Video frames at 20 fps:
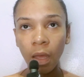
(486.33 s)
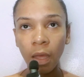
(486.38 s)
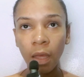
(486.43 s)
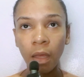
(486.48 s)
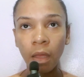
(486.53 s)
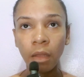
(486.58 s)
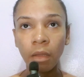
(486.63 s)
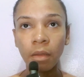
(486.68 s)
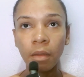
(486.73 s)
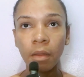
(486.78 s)

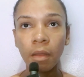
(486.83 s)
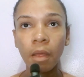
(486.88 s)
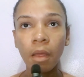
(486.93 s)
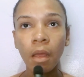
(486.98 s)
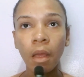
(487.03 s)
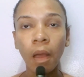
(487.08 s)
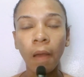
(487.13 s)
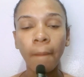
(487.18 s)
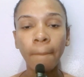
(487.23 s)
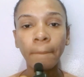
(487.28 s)
and
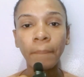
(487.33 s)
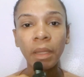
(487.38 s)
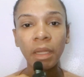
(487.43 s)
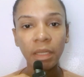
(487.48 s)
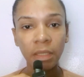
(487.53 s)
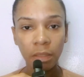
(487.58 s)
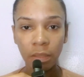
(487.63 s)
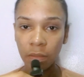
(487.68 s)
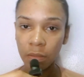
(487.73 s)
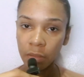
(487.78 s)

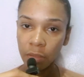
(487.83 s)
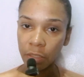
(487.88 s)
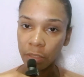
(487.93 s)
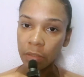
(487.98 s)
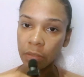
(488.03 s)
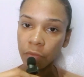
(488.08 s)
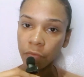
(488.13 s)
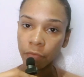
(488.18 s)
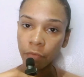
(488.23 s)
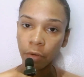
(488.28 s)
bless the
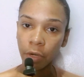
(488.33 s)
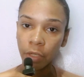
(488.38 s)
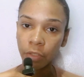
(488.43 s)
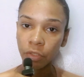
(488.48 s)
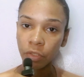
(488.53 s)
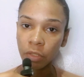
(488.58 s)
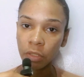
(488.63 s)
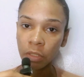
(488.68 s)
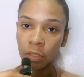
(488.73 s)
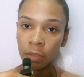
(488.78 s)
less
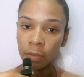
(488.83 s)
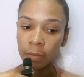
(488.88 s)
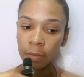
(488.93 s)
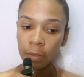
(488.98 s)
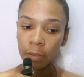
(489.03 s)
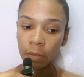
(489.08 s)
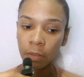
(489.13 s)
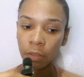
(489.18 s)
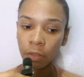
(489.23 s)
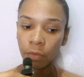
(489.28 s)
fortunate.
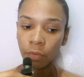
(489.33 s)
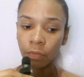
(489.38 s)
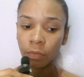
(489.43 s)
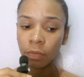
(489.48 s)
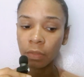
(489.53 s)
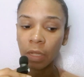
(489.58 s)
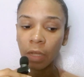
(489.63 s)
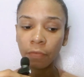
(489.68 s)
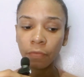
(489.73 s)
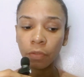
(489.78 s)
You
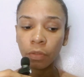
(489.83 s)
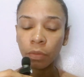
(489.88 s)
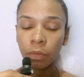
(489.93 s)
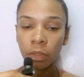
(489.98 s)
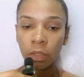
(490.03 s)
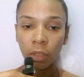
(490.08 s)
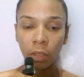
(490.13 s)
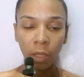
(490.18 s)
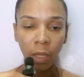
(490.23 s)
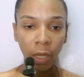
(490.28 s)
don't have to
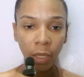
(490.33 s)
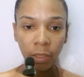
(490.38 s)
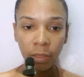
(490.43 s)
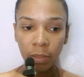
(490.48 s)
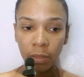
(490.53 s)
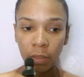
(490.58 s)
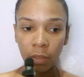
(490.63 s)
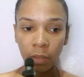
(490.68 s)
use a lot.